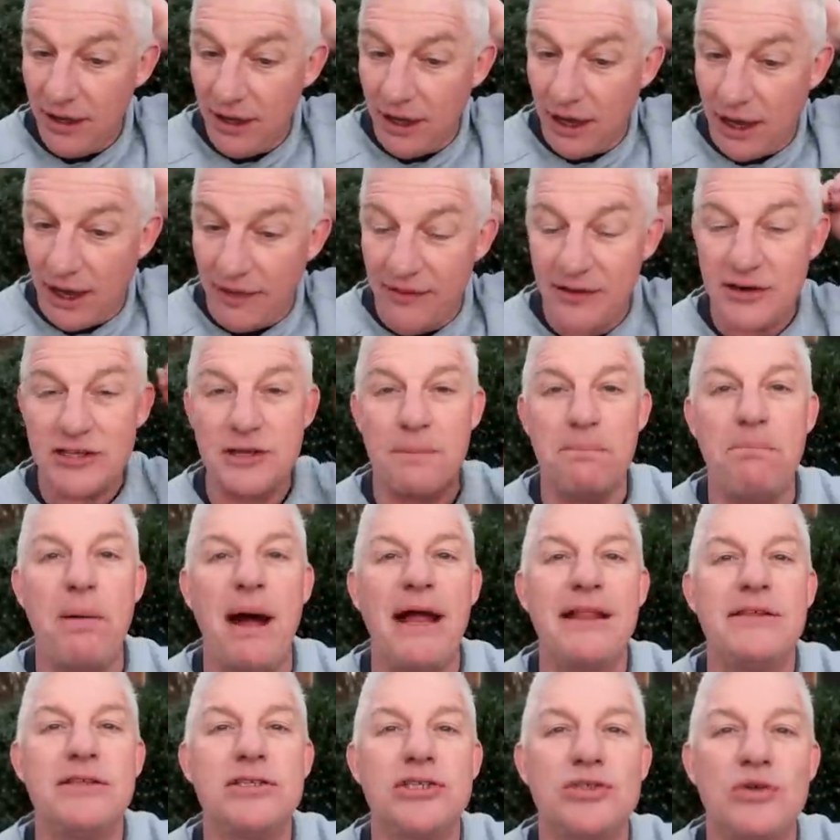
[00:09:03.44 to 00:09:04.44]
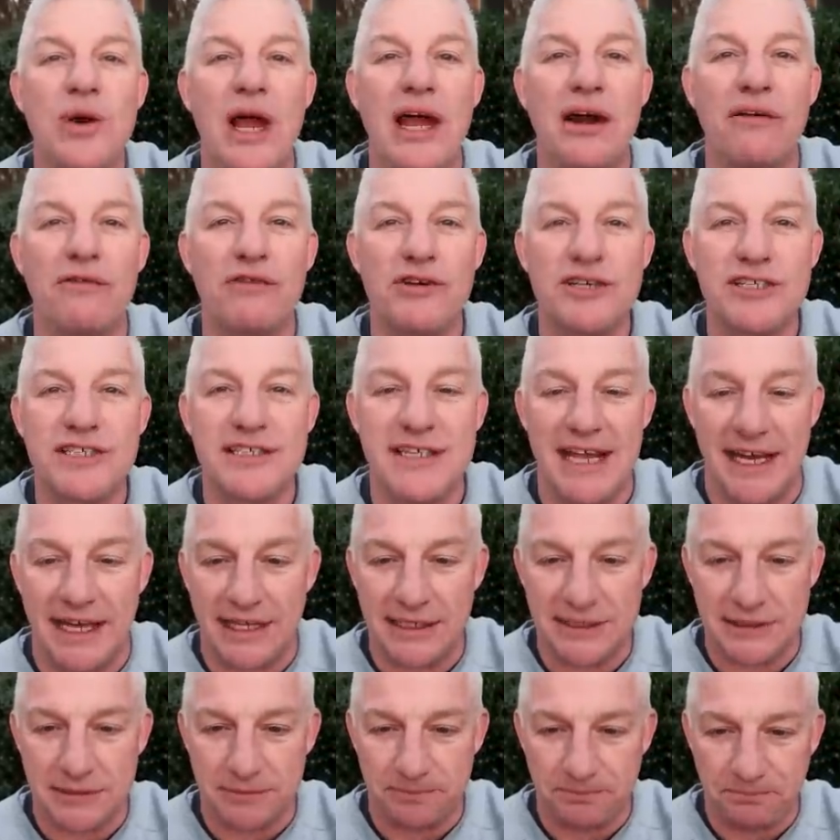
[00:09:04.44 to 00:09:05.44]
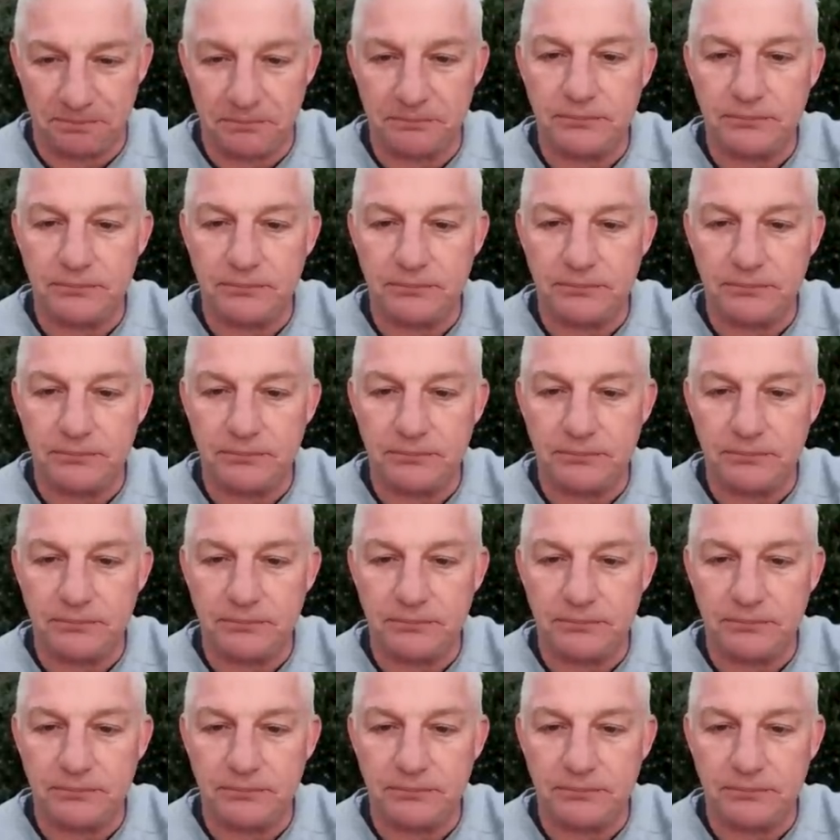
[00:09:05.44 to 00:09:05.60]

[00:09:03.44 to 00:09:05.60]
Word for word: Uh, there's a button straddle for six.